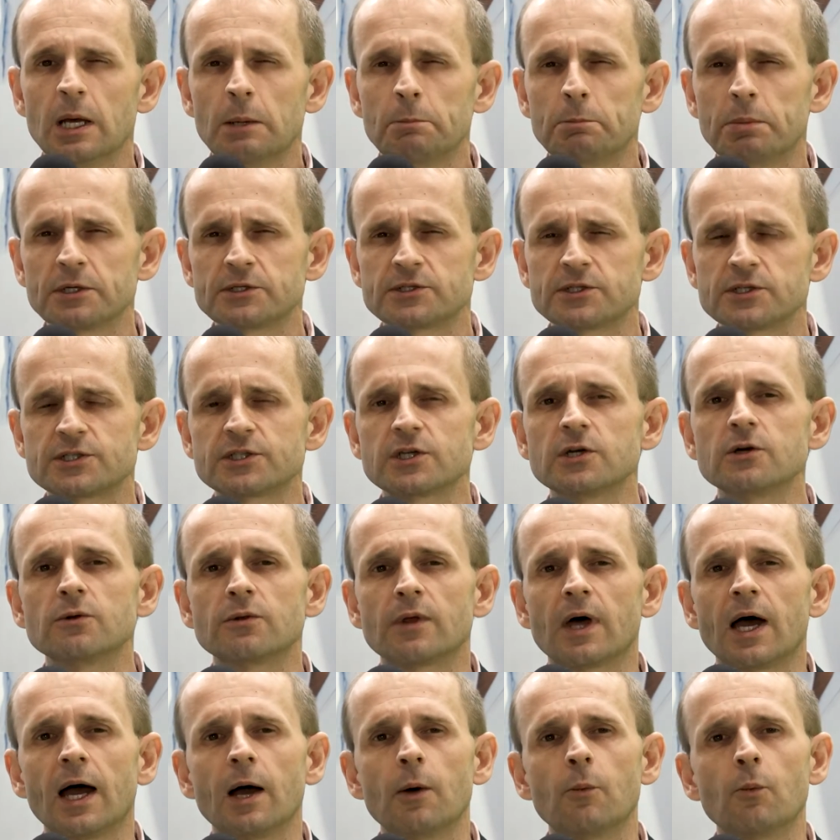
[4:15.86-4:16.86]
But to do
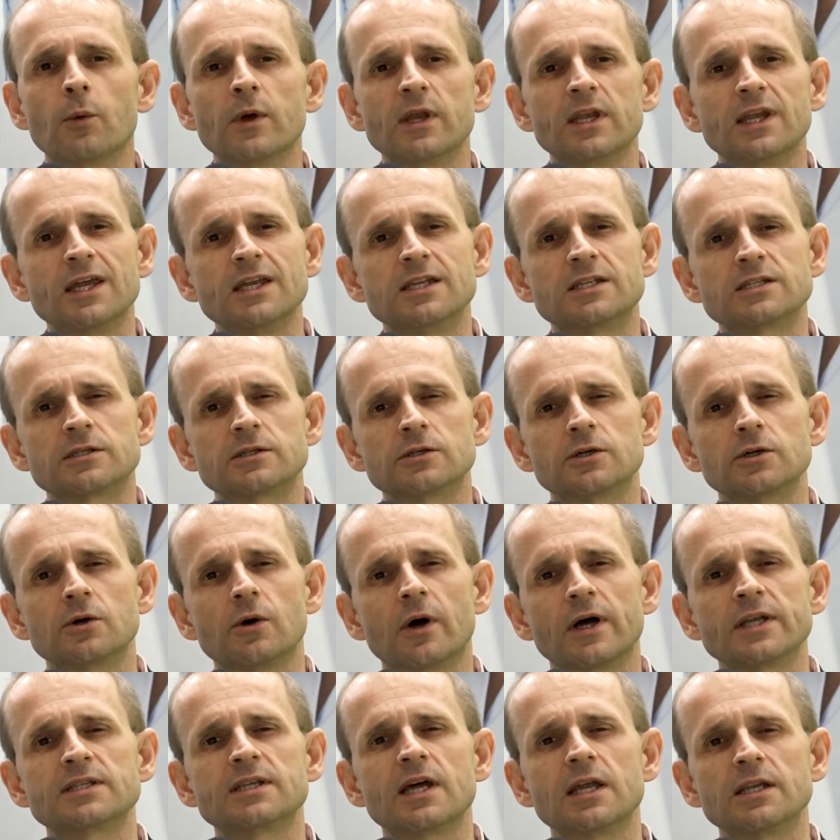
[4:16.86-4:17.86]
that, we need
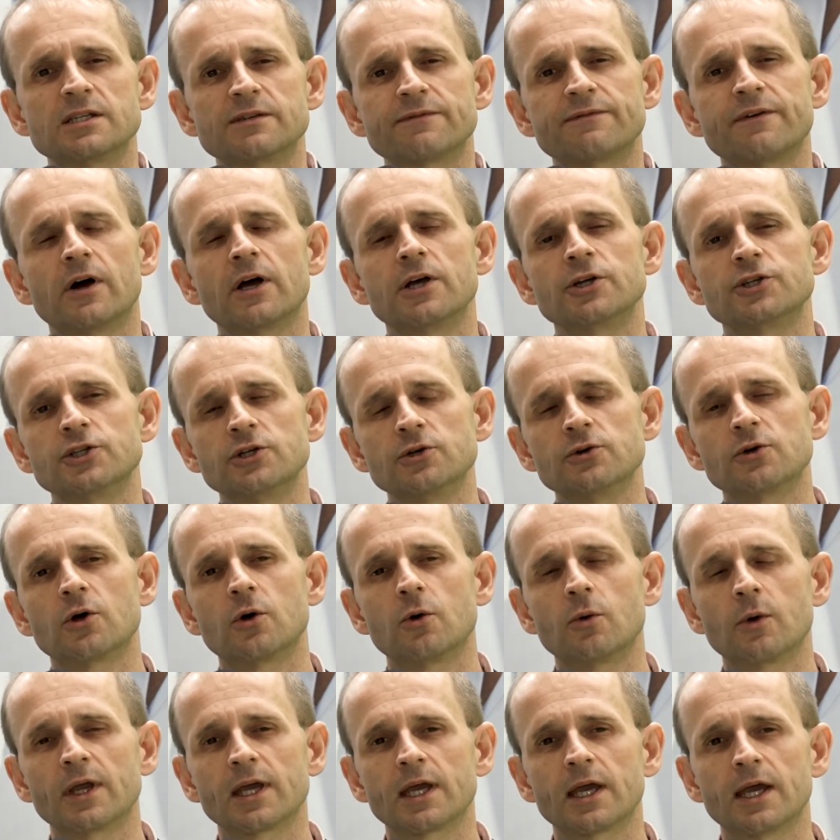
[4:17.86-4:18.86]
to identify it's you
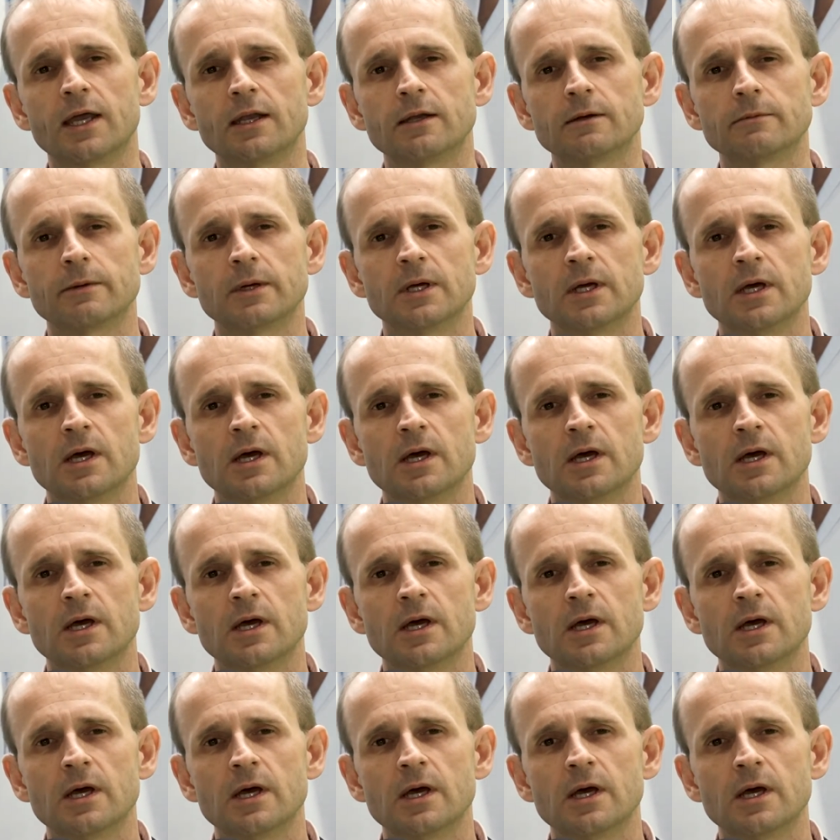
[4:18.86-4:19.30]
calling in.